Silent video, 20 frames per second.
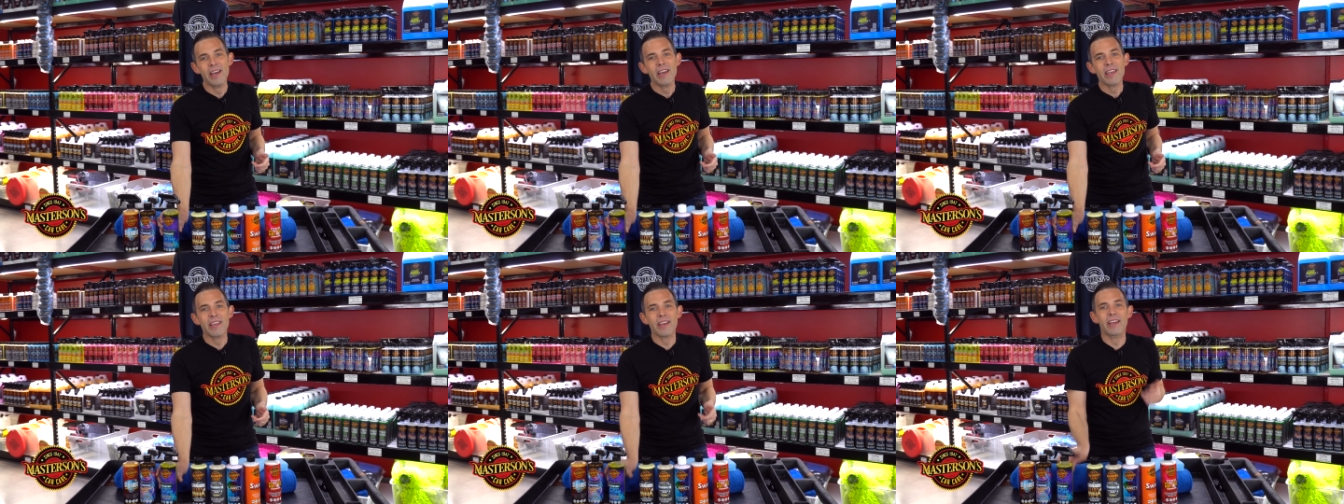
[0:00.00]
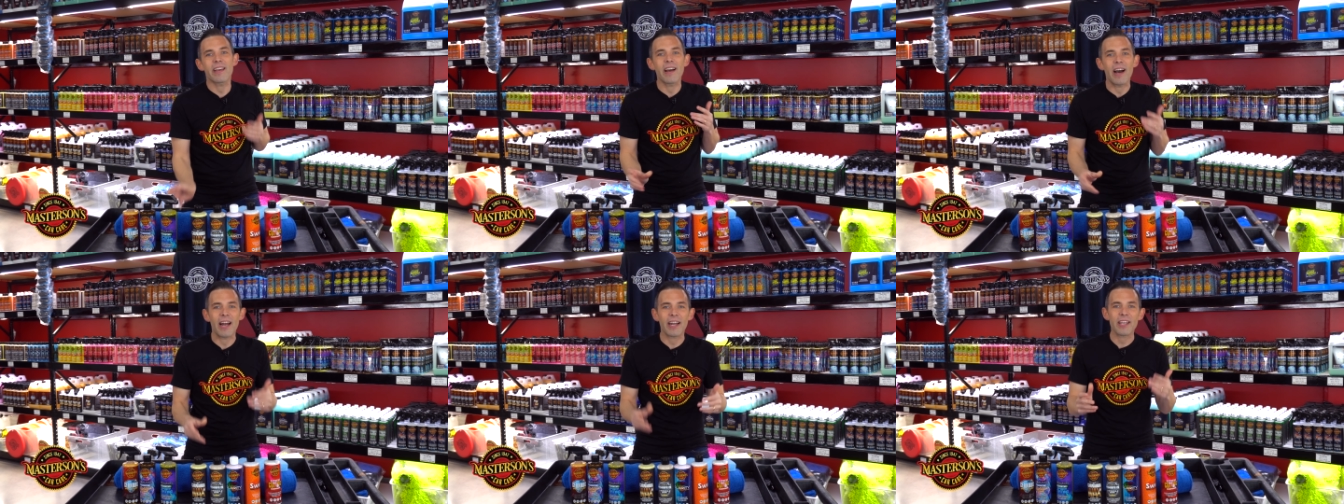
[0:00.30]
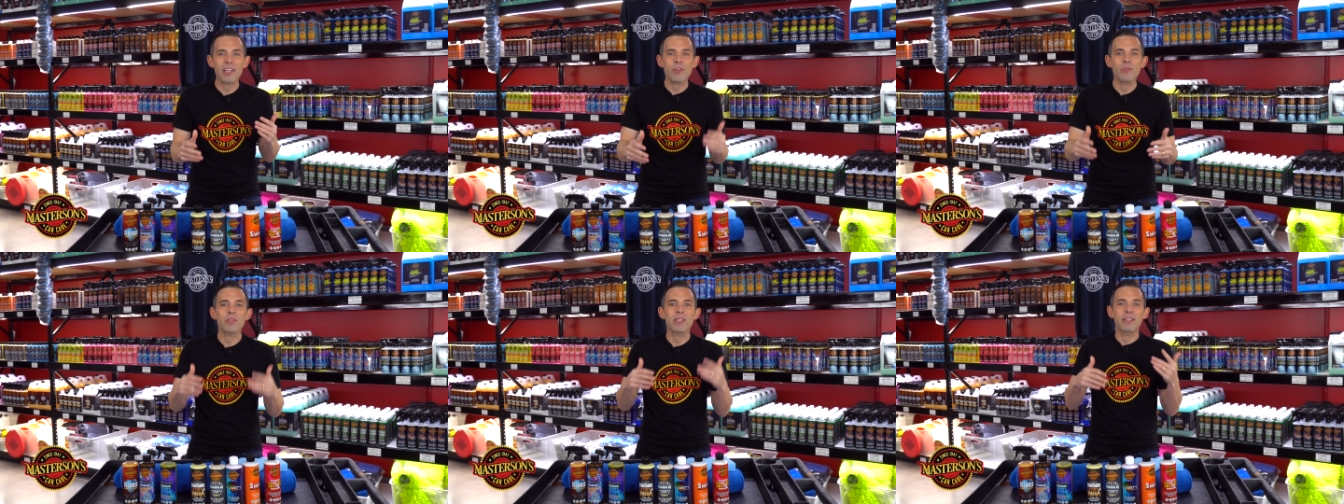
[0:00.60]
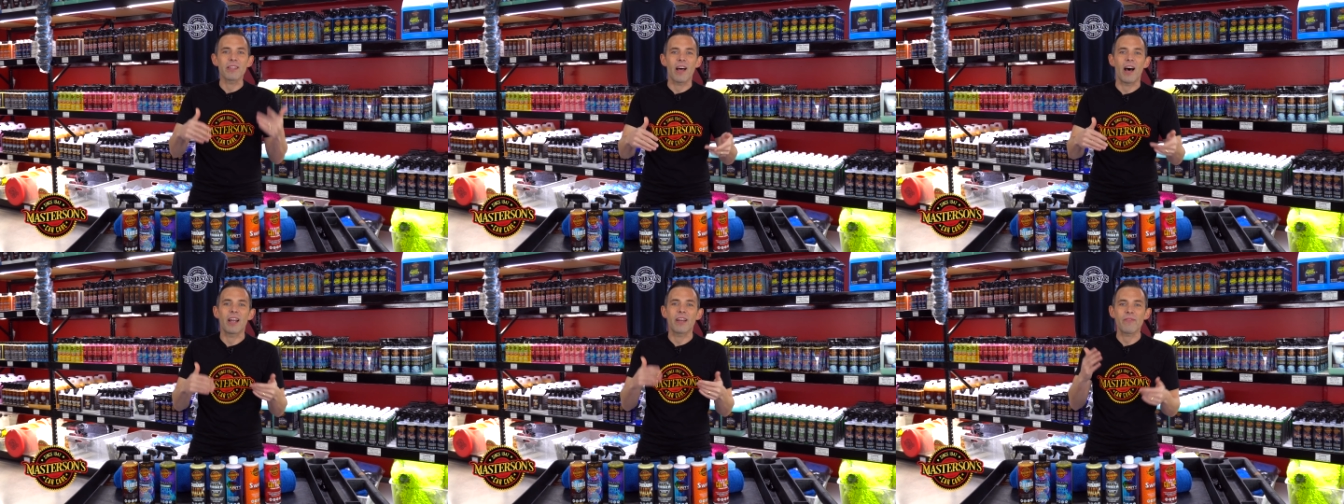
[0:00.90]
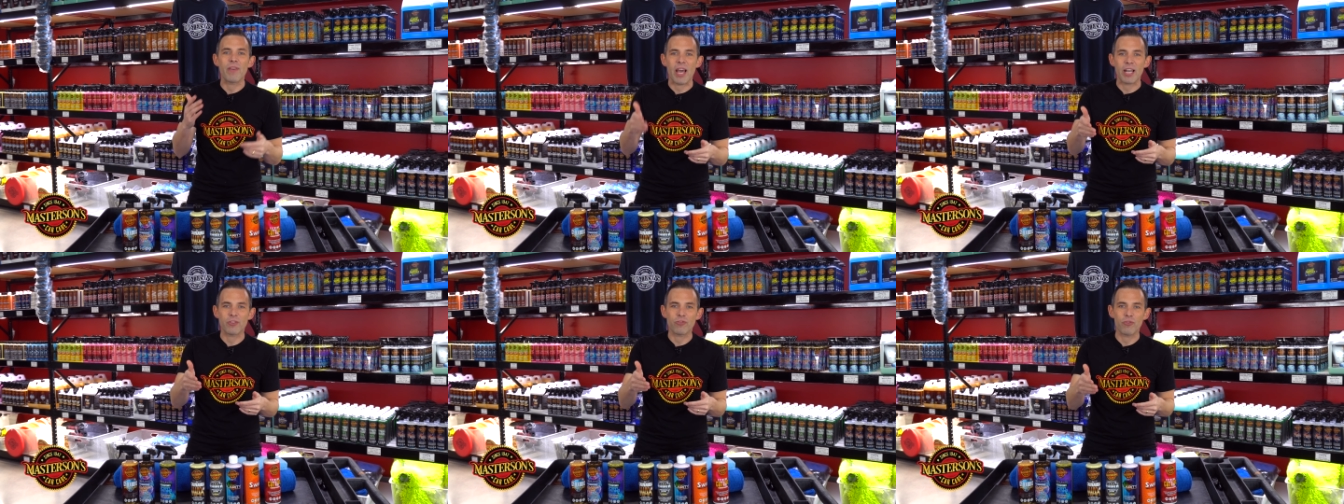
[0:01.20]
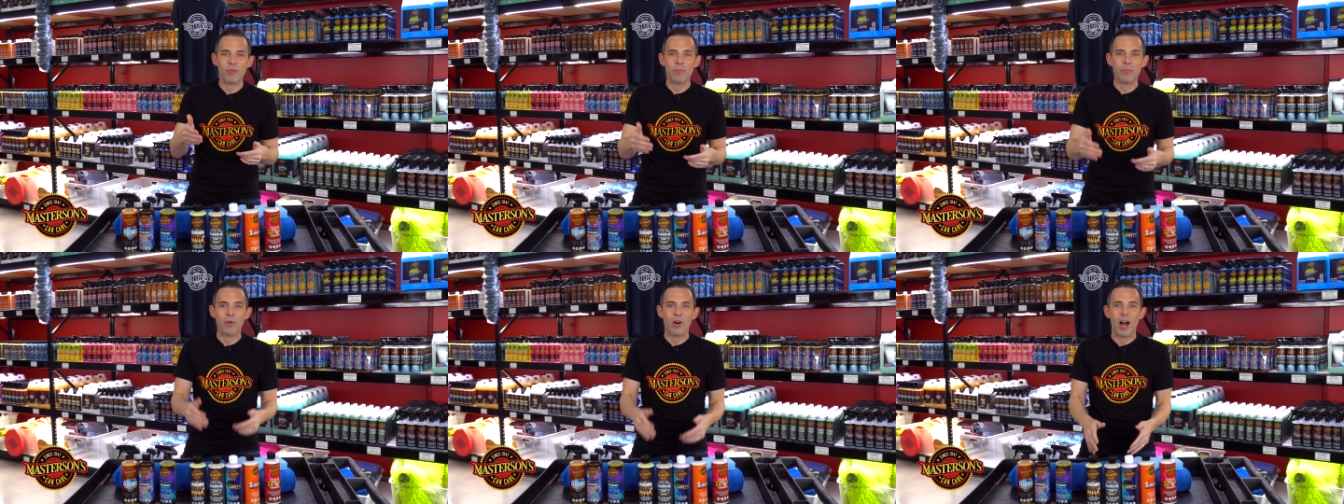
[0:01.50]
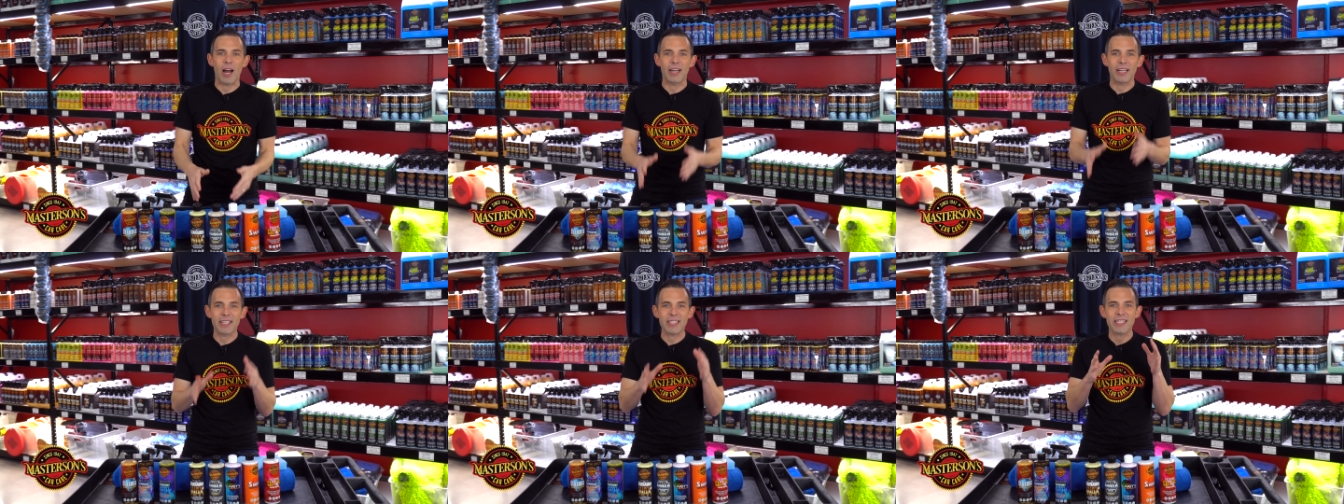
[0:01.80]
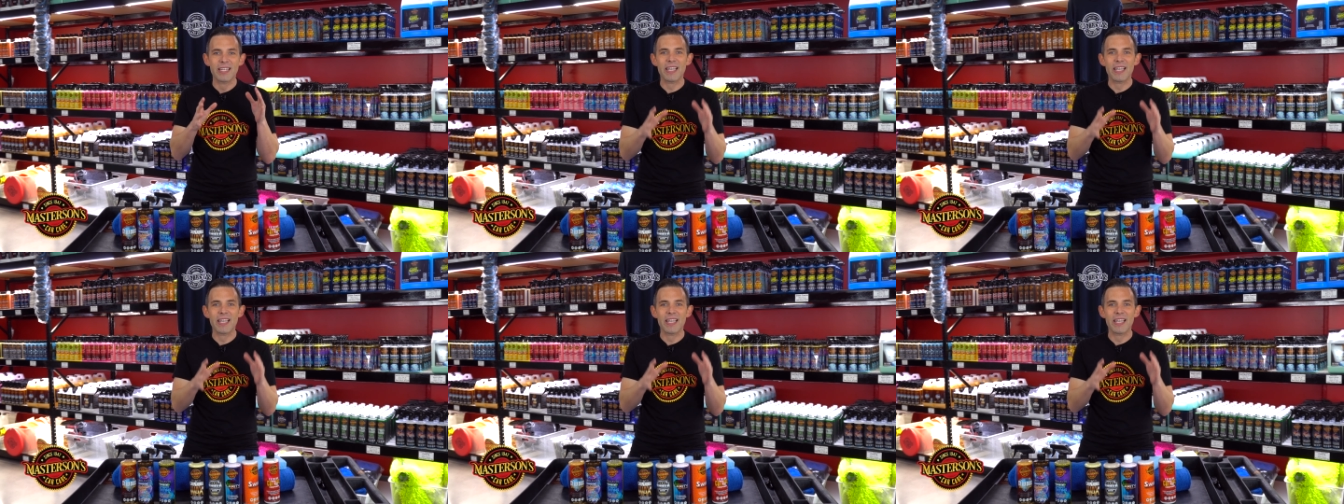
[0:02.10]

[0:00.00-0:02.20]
You gotta use a lot of extra products